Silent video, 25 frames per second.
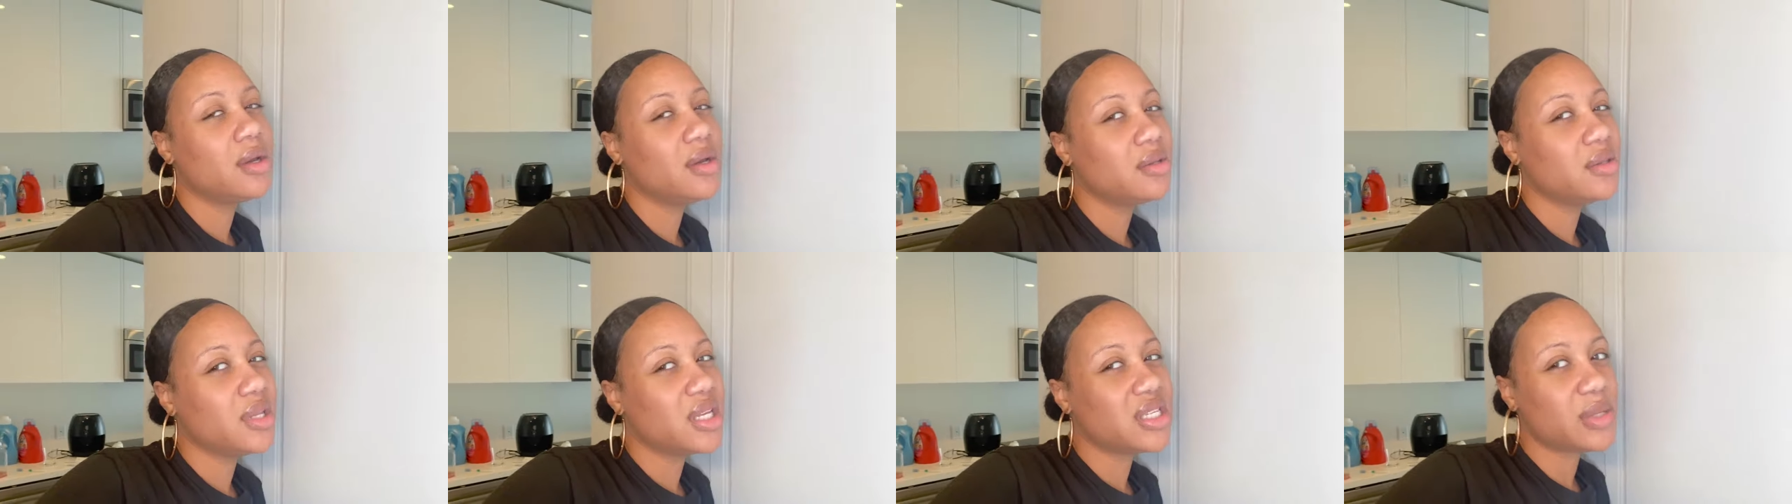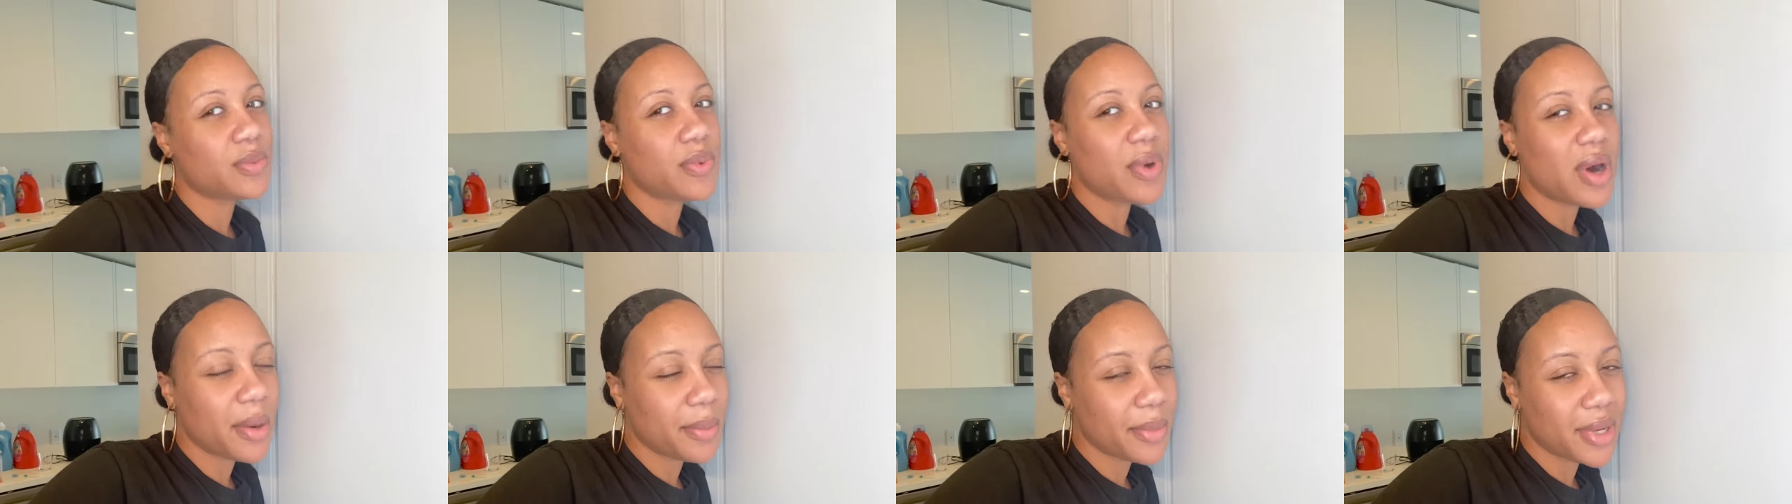This
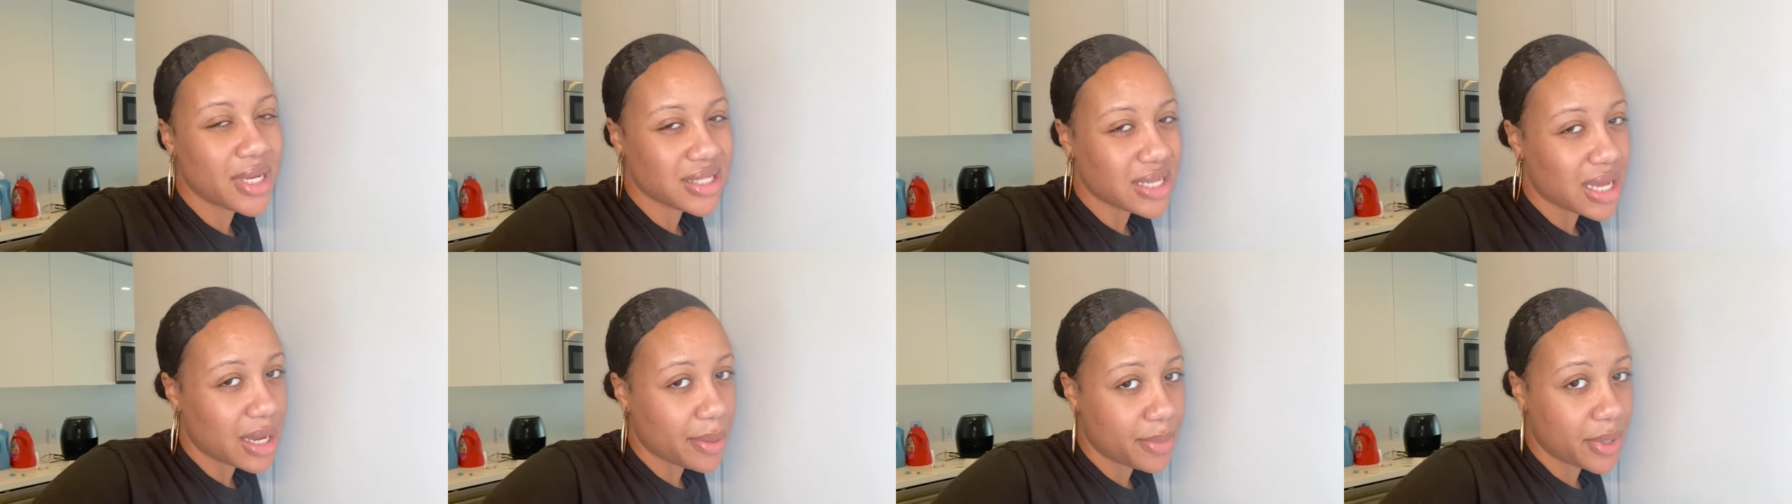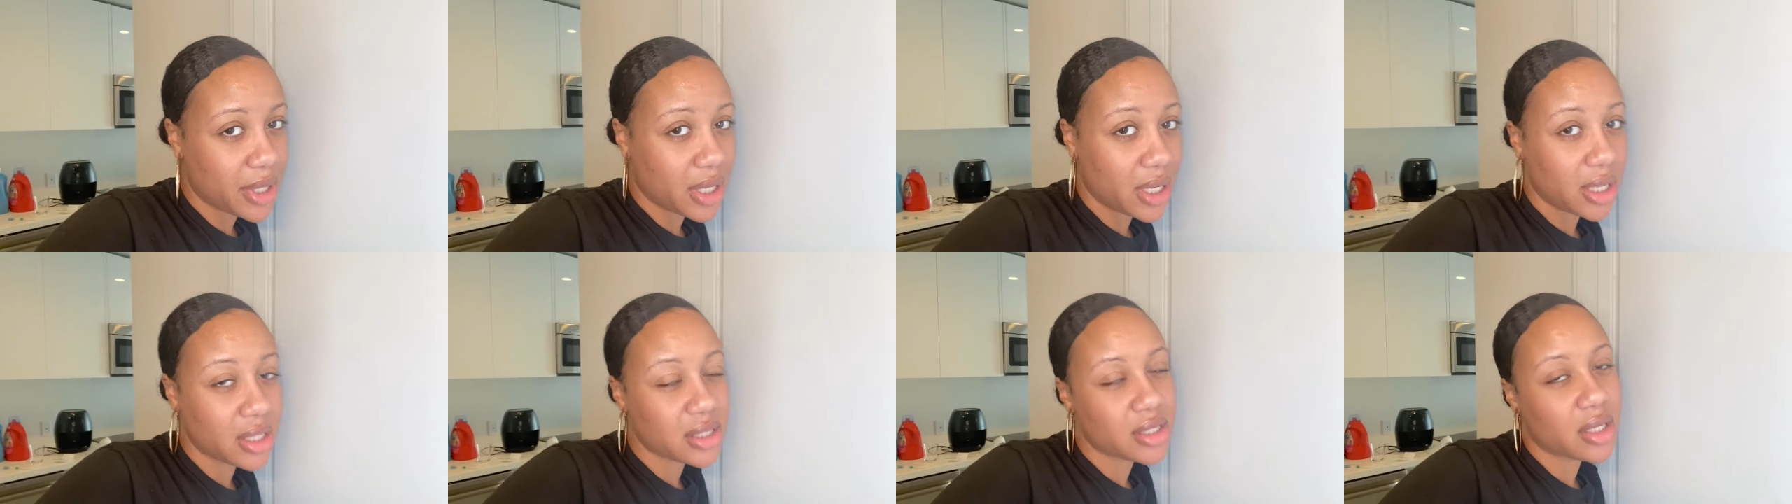apartment is not
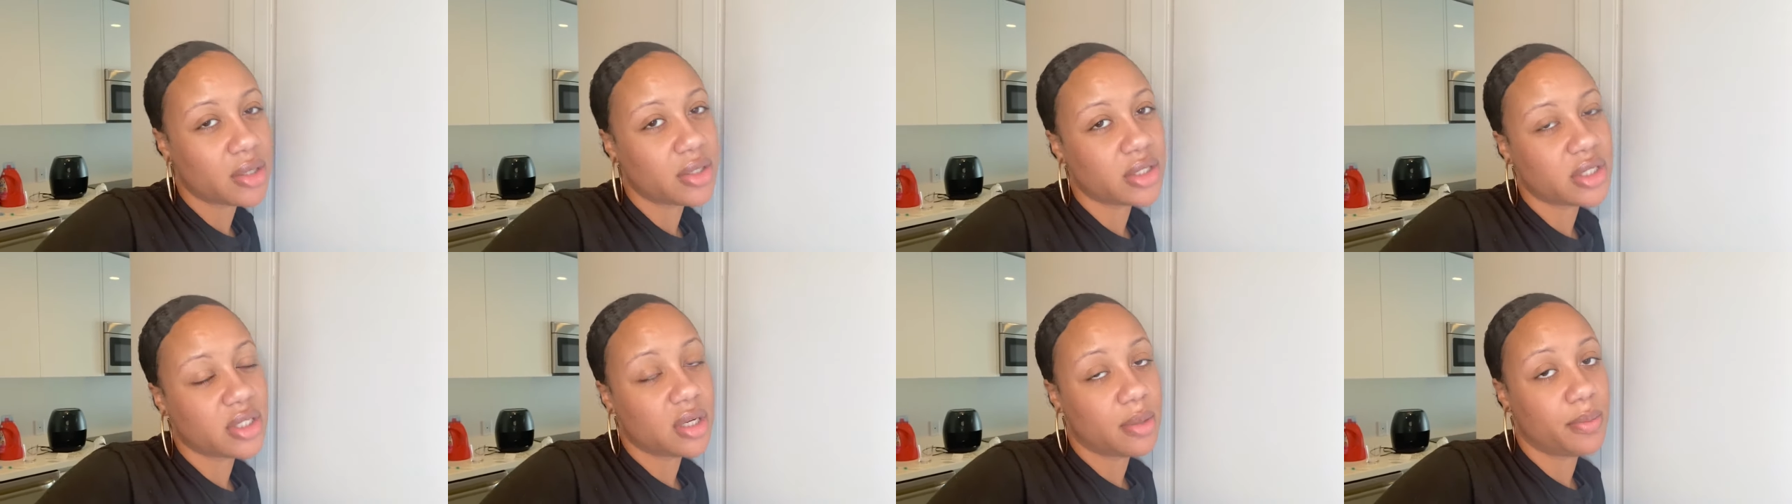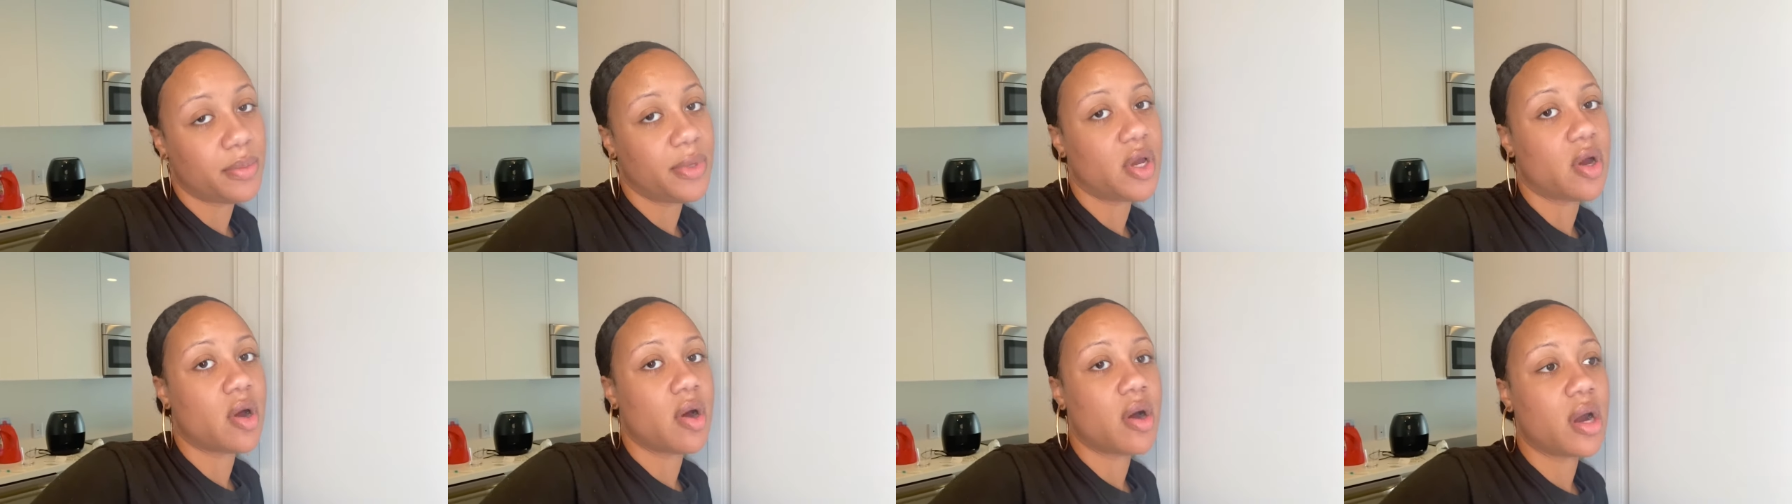big, so it shouldn't
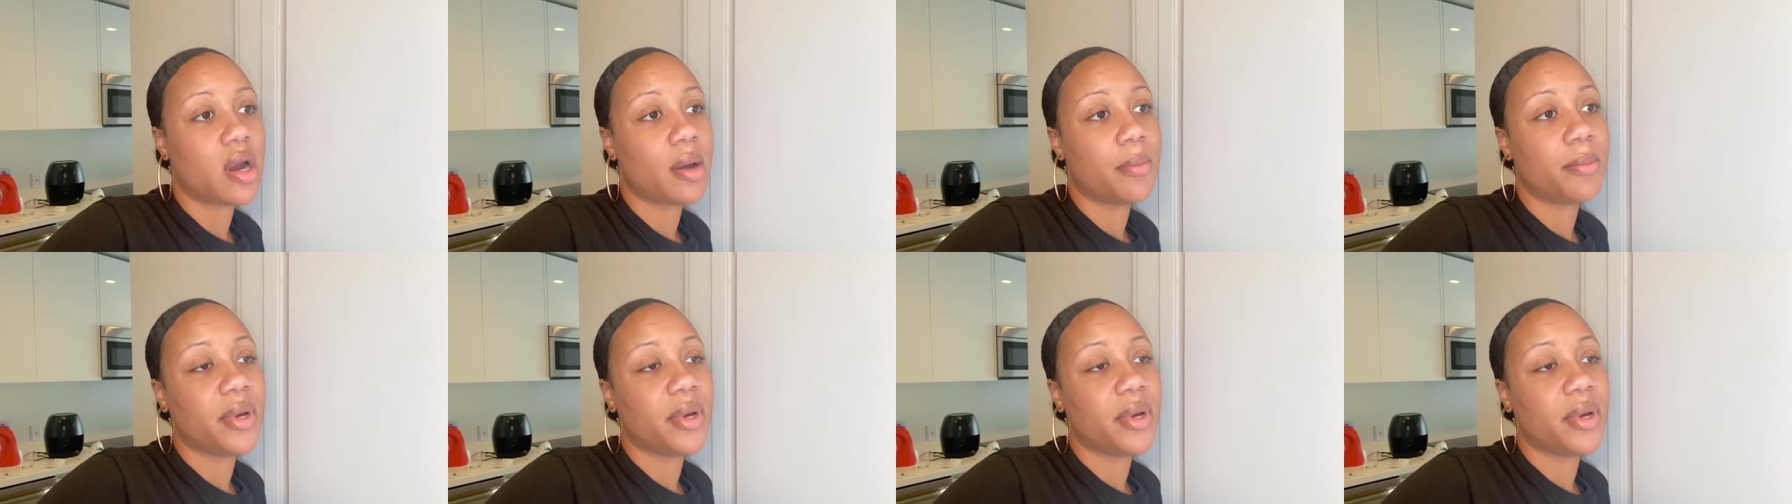be hard.